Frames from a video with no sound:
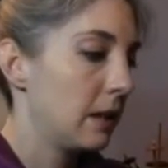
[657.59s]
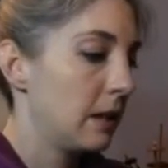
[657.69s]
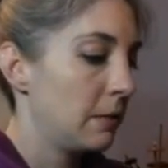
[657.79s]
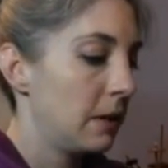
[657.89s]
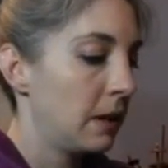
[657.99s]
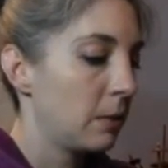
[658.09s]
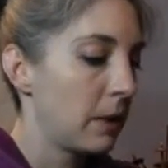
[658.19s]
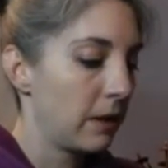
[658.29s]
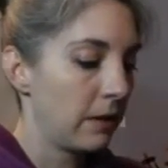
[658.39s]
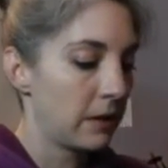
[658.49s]
I'm knitting
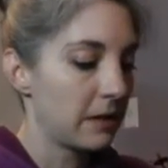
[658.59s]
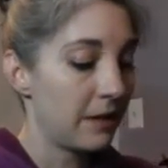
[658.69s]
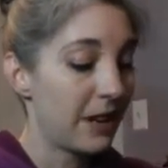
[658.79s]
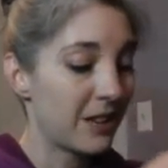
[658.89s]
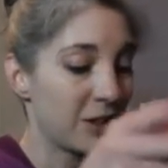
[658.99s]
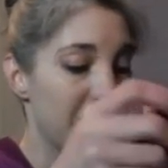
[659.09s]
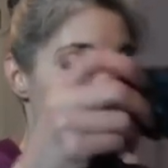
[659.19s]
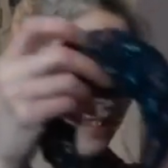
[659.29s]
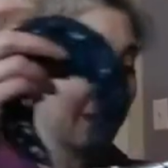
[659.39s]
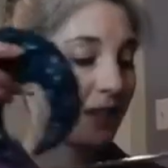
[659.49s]
away on this. And I've actually
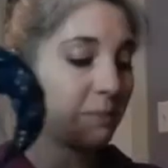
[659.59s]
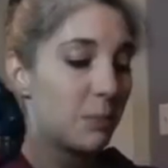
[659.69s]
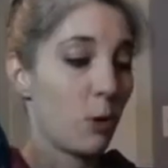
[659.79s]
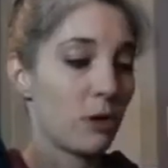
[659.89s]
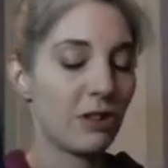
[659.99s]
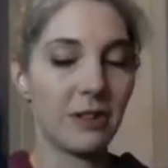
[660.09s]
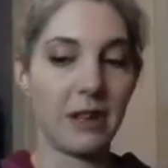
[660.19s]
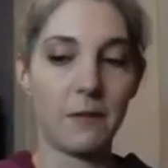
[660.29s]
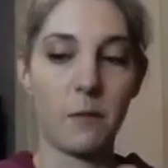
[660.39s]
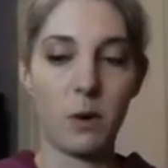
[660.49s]
knit this portion
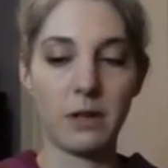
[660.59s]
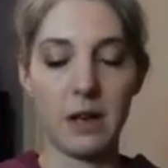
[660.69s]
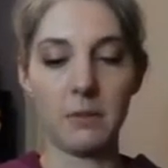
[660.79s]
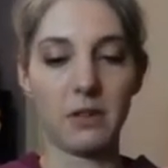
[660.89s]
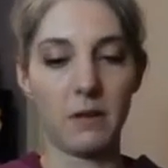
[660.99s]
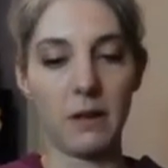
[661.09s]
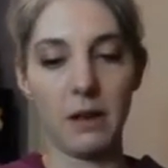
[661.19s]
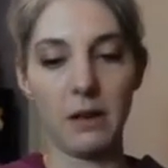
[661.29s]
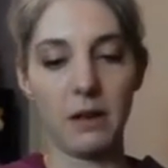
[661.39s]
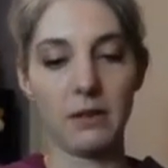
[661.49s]
like 4 times
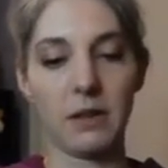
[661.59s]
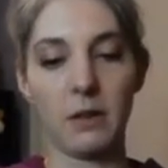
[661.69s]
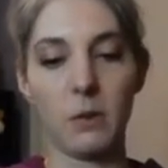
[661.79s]
already, and I'll tell you